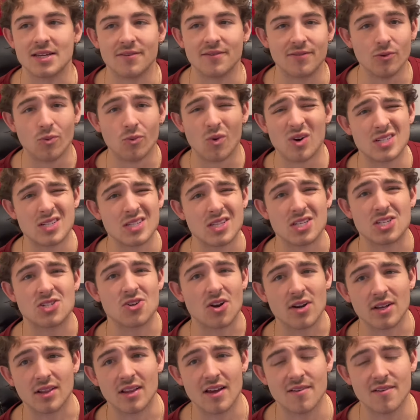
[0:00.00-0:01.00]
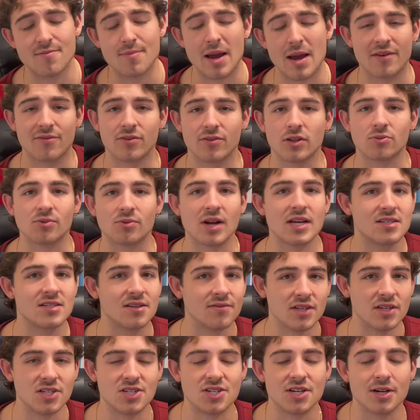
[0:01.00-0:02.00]
if he wasn't the starting left back for the rest of
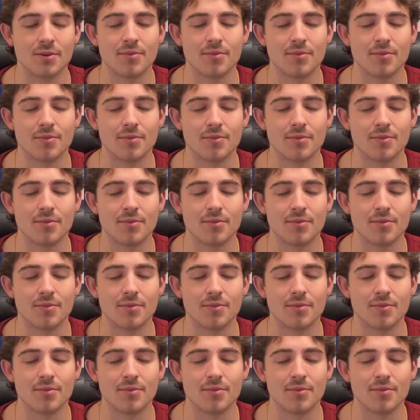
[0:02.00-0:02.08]
this year,